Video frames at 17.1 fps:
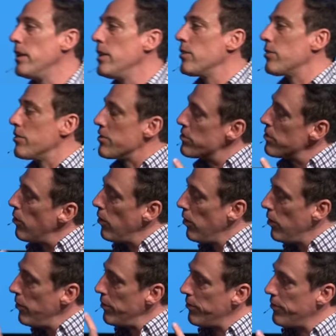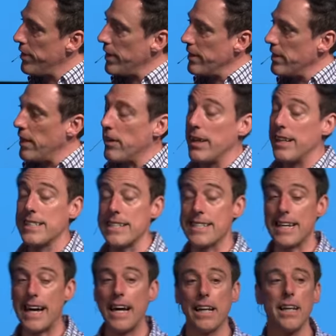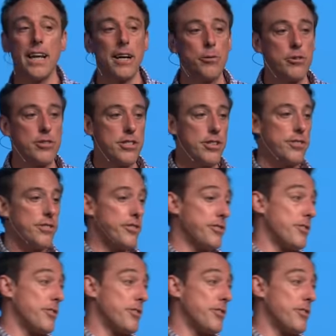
So this whole thing there is a dialogue with Jesus.